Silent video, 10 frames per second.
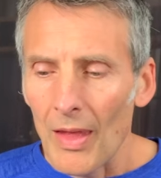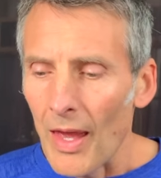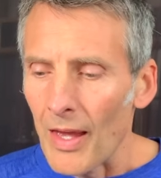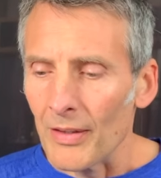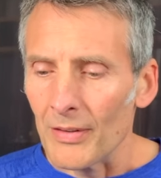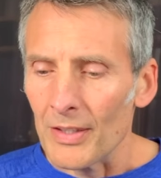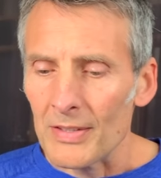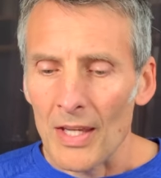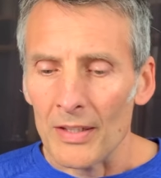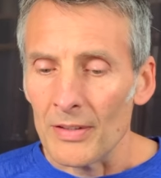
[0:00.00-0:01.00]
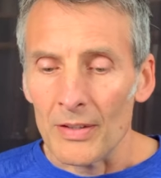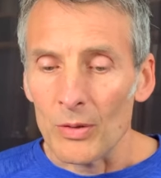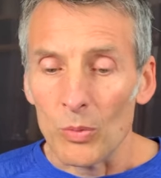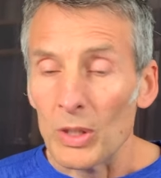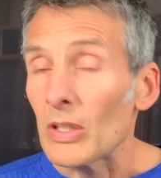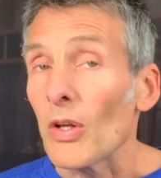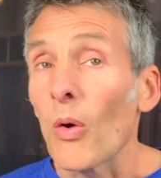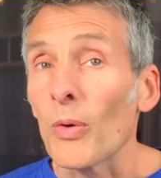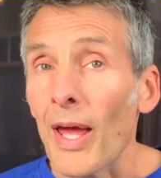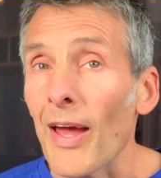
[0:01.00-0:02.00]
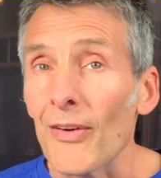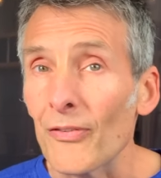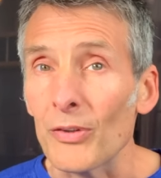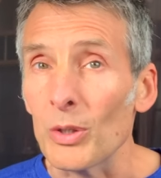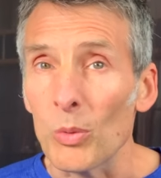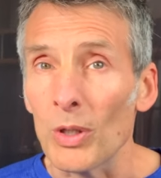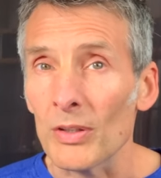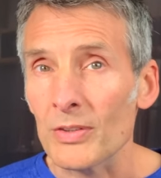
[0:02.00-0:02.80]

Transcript: and this idea that we don't have free will.